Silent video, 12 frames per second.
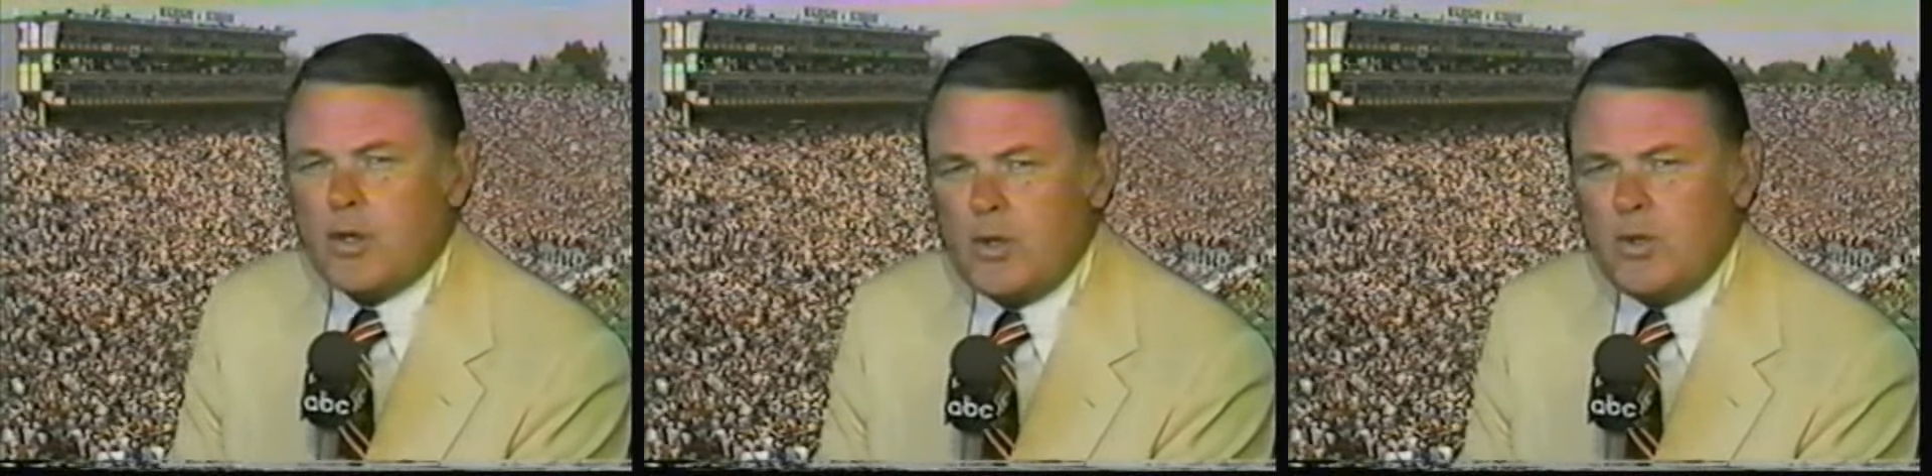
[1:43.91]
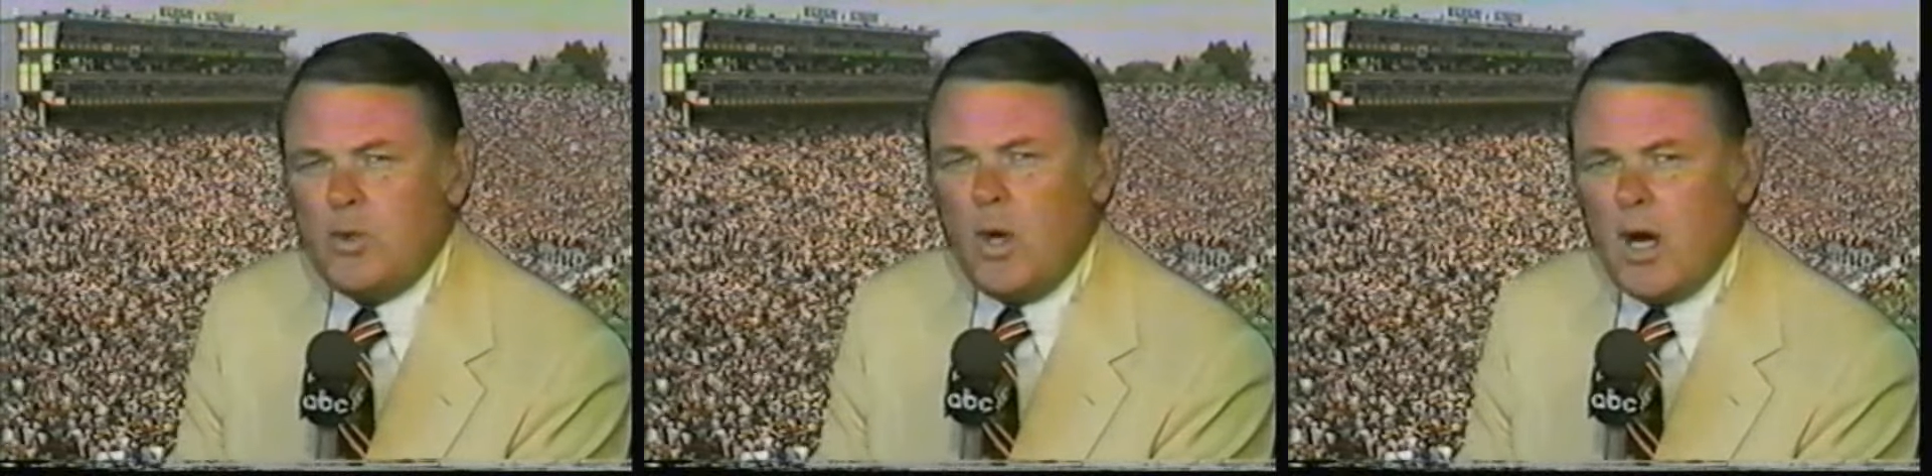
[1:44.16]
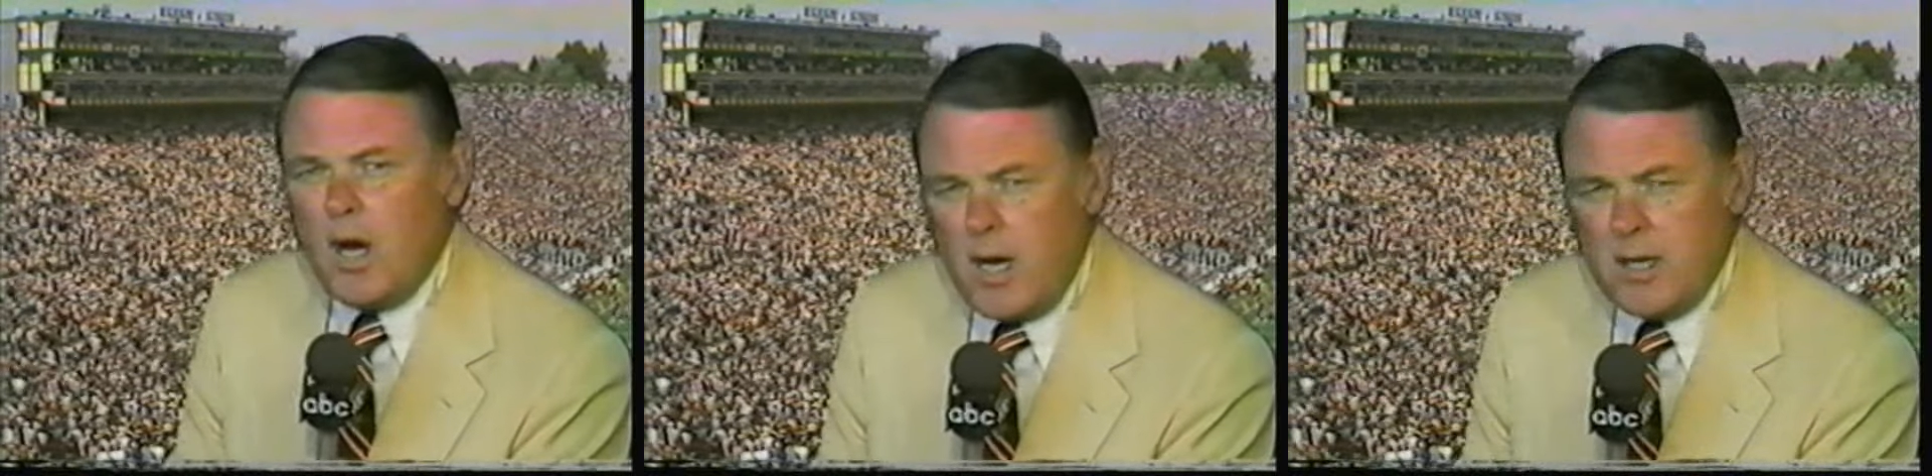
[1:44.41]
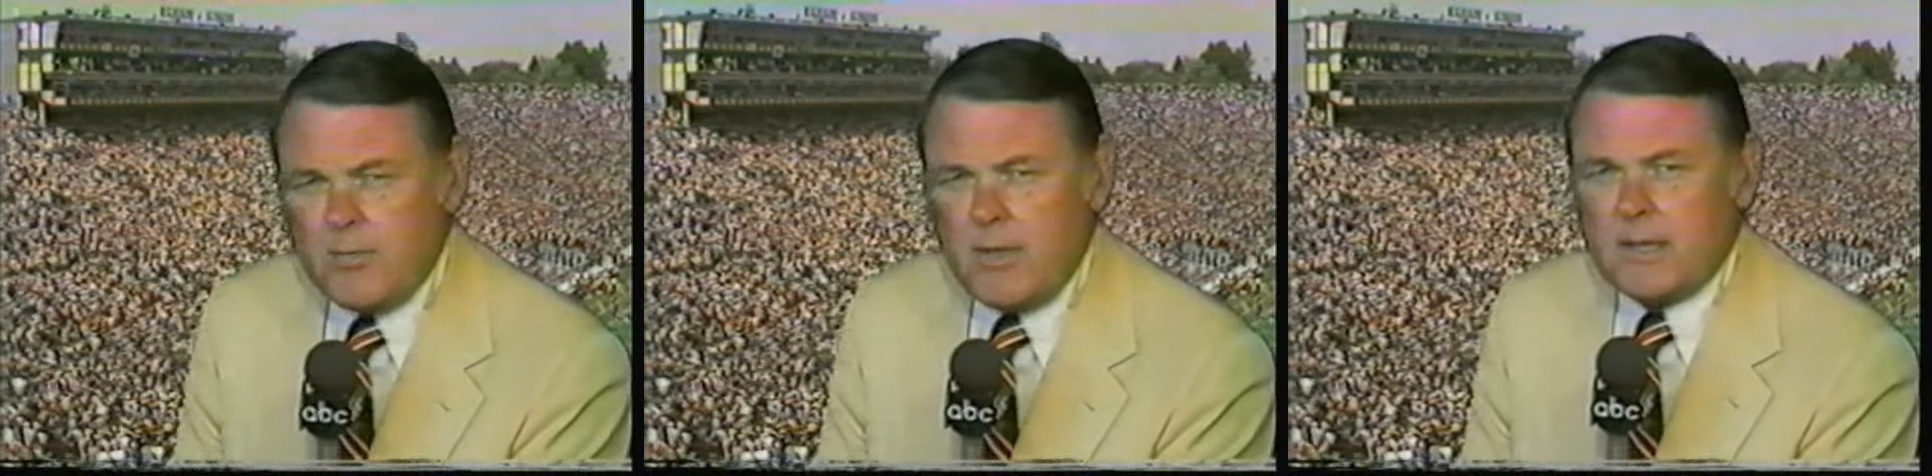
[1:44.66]

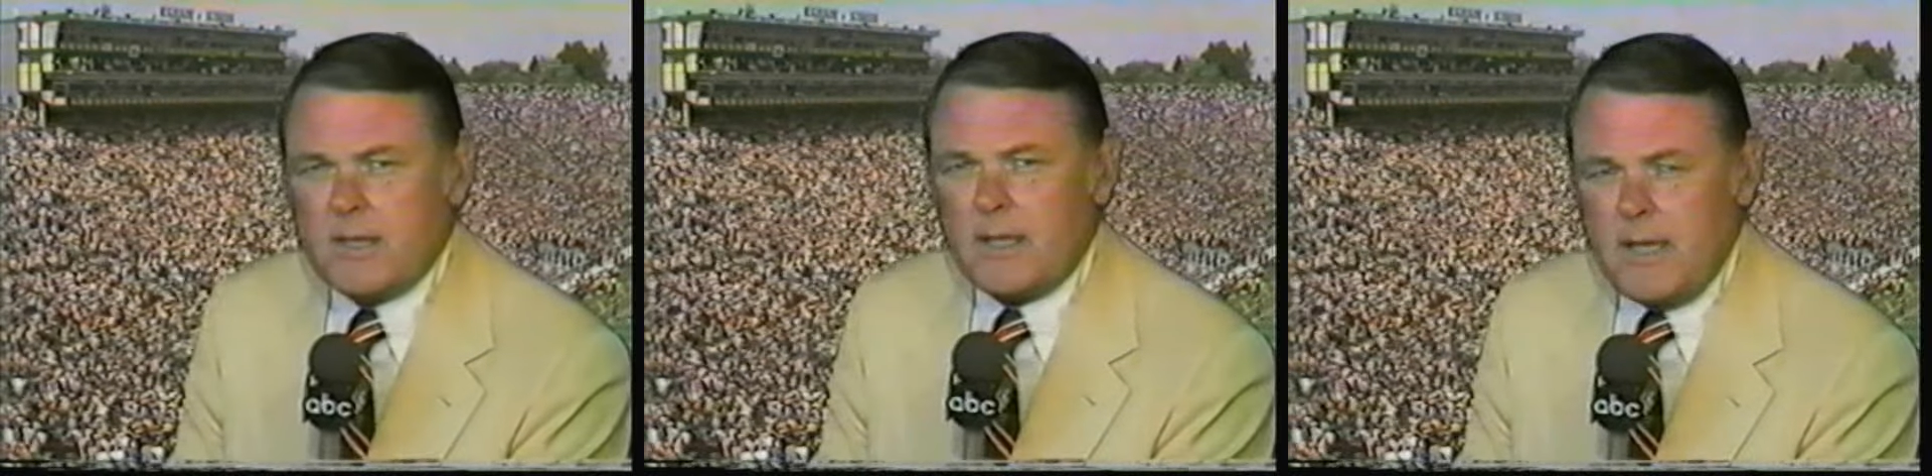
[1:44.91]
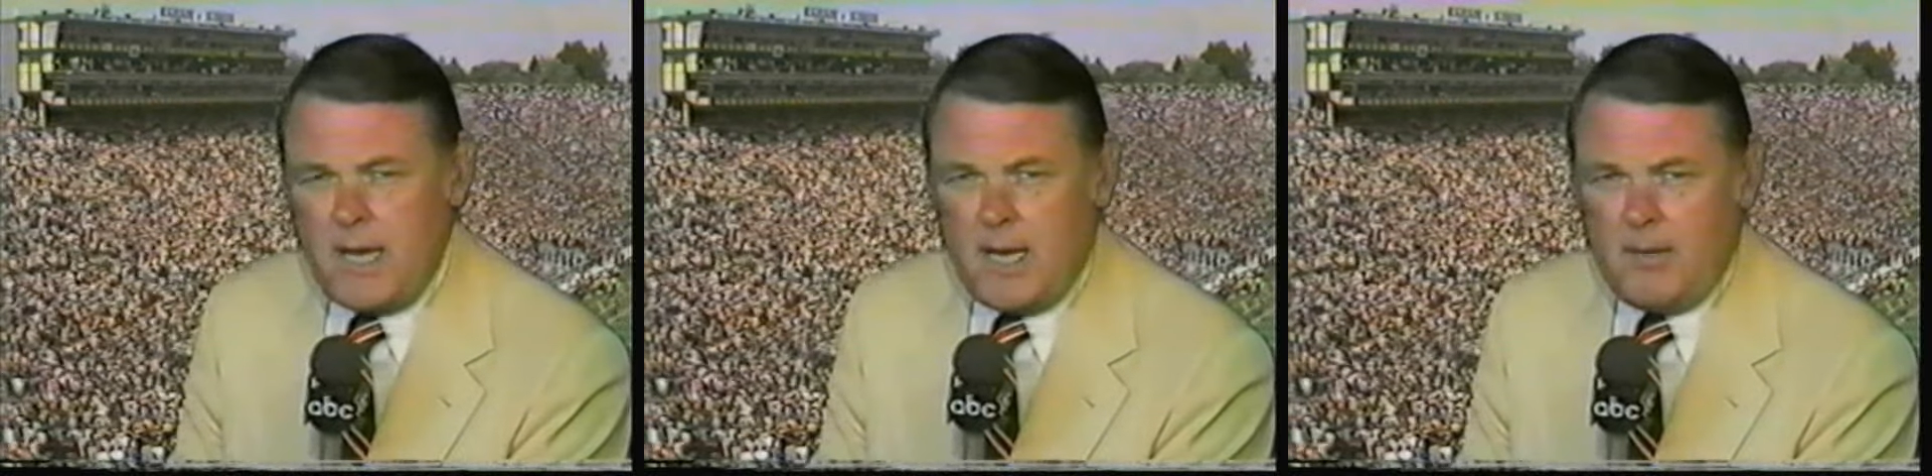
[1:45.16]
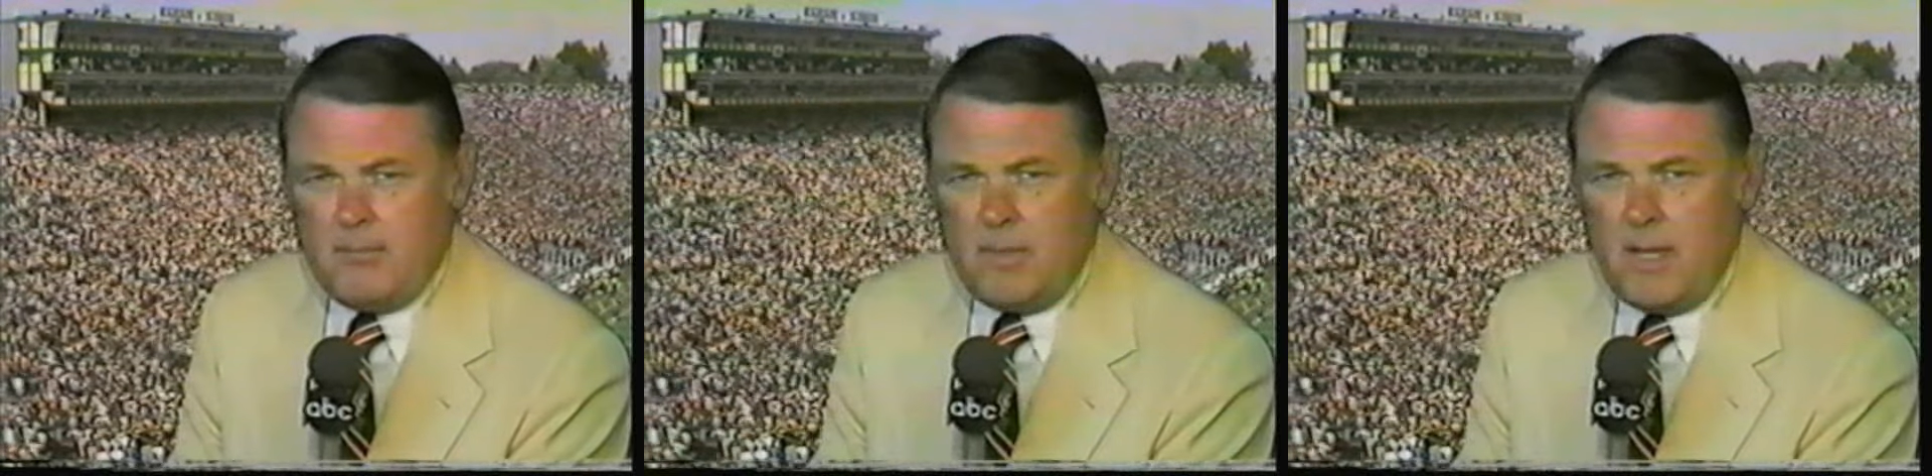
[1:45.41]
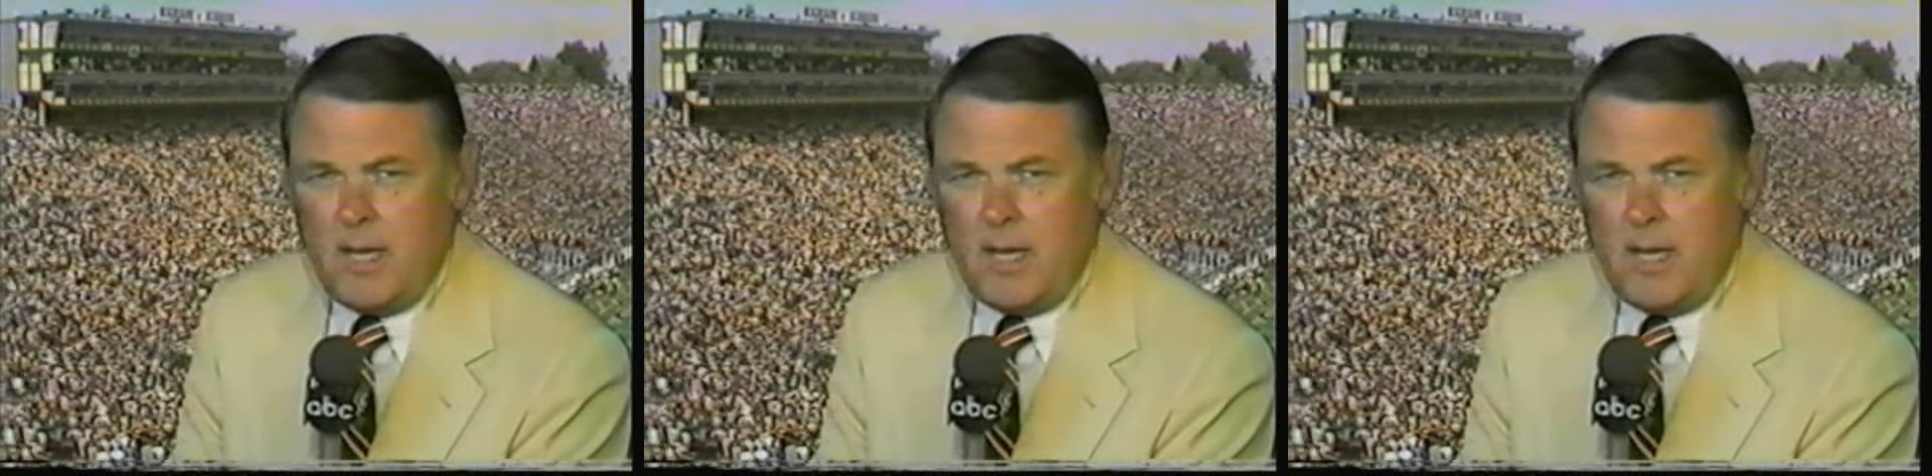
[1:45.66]
200th game